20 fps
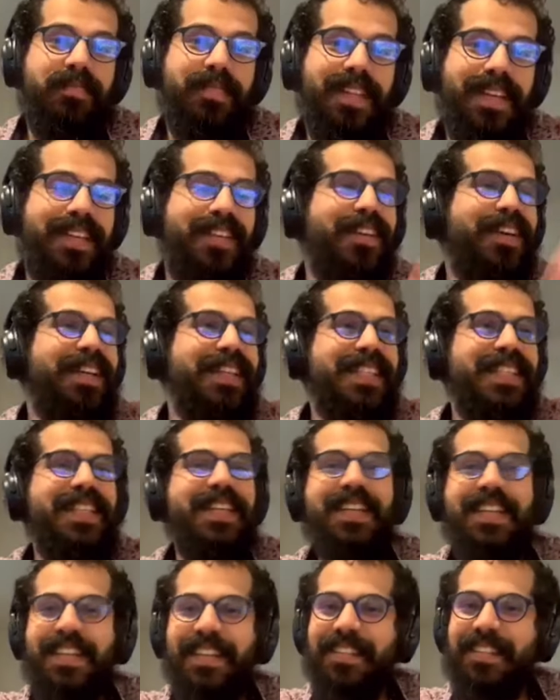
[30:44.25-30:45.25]
Like you can
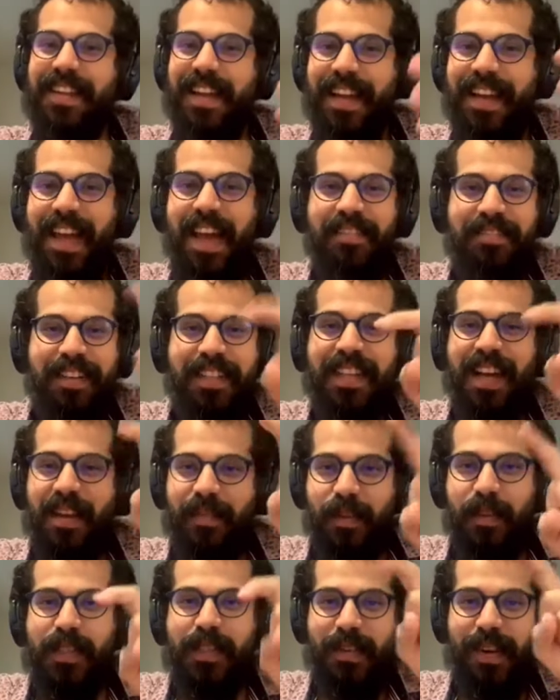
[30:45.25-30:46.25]
mm-hmm. see, like every time
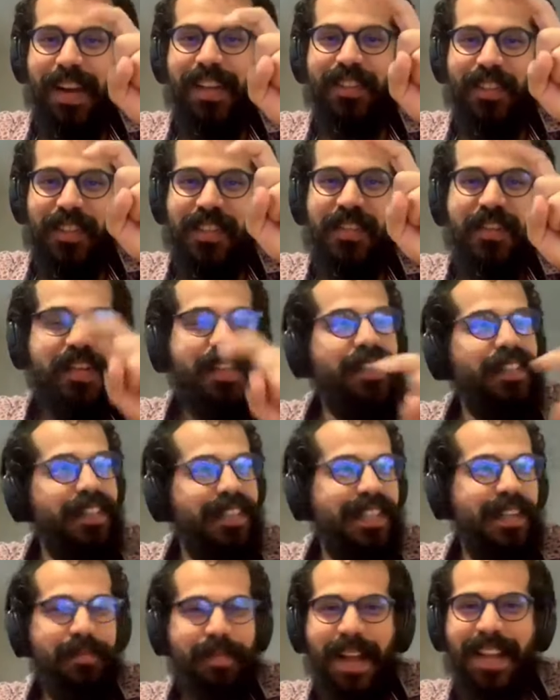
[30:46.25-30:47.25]
you scratch Israel, you
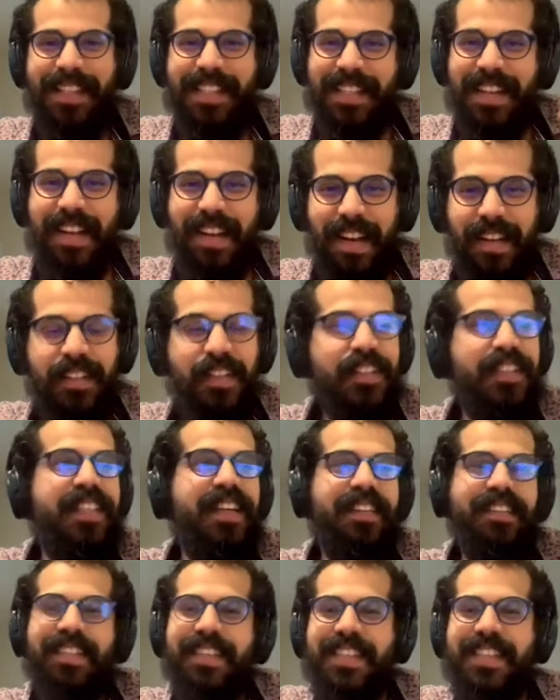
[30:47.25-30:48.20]
see Palestine underneath.